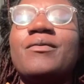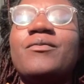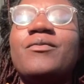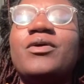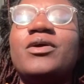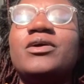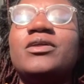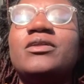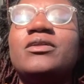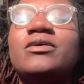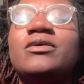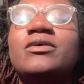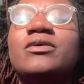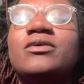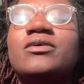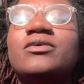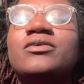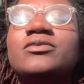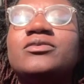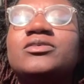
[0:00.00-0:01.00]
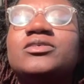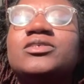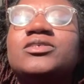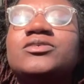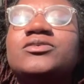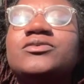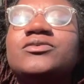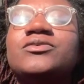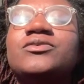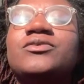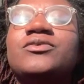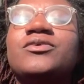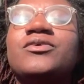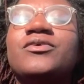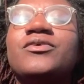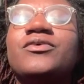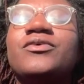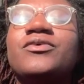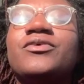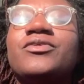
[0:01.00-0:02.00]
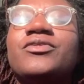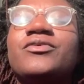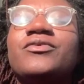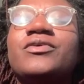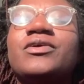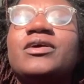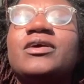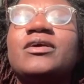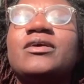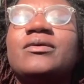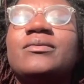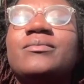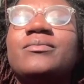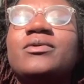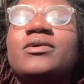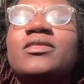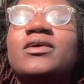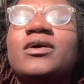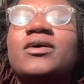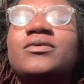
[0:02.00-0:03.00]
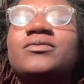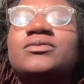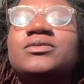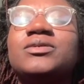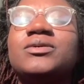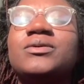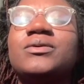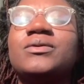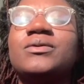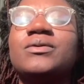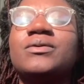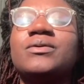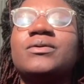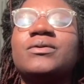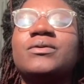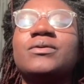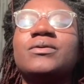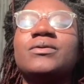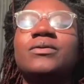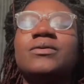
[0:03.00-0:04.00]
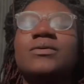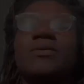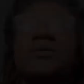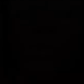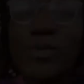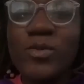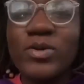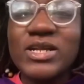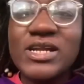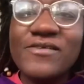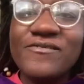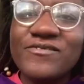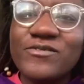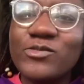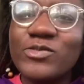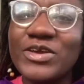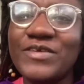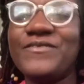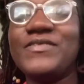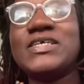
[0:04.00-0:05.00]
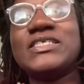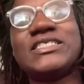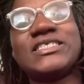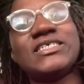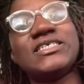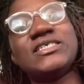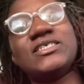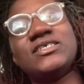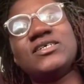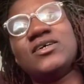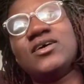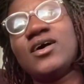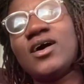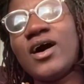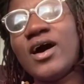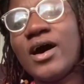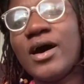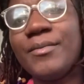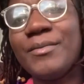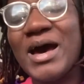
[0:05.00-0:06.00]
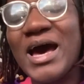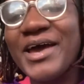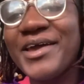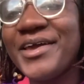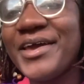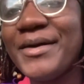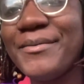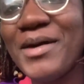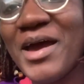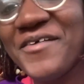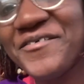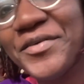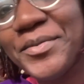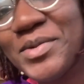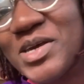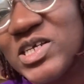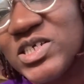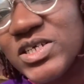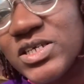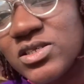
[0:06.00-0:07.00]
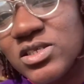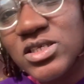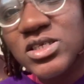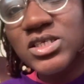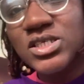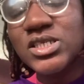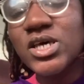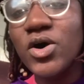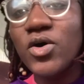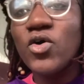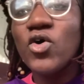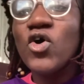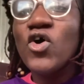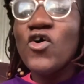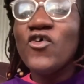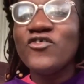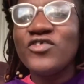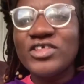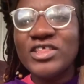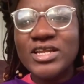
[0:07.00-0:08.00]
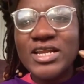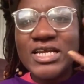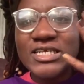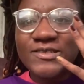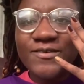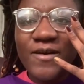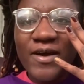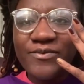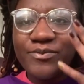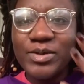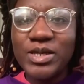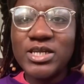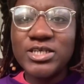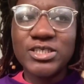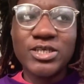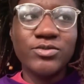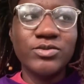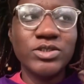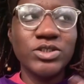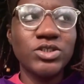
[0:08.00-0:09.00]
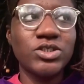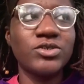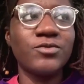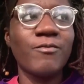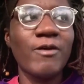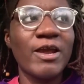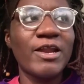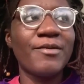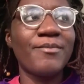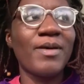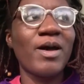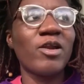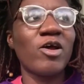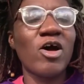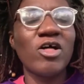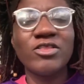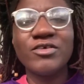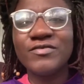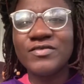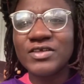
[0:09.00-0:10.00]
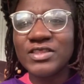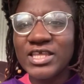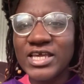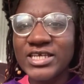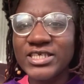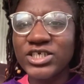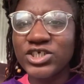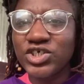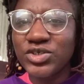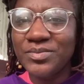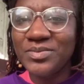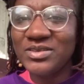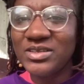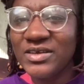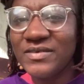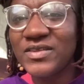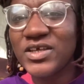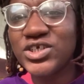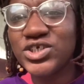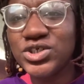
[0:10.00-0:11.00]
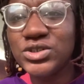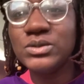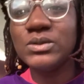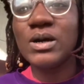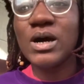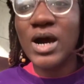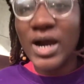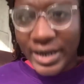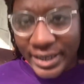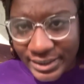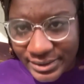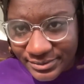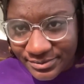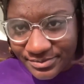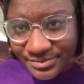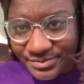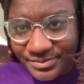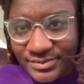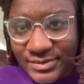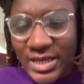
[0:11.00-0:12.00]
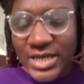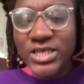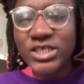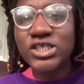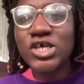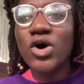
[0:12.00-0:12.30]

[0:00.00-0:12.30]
One, two, three. Breathe out. I want to revisit um, I am affirmations. So for the next five minutes, I want you to write about all of the things that you believe that you are.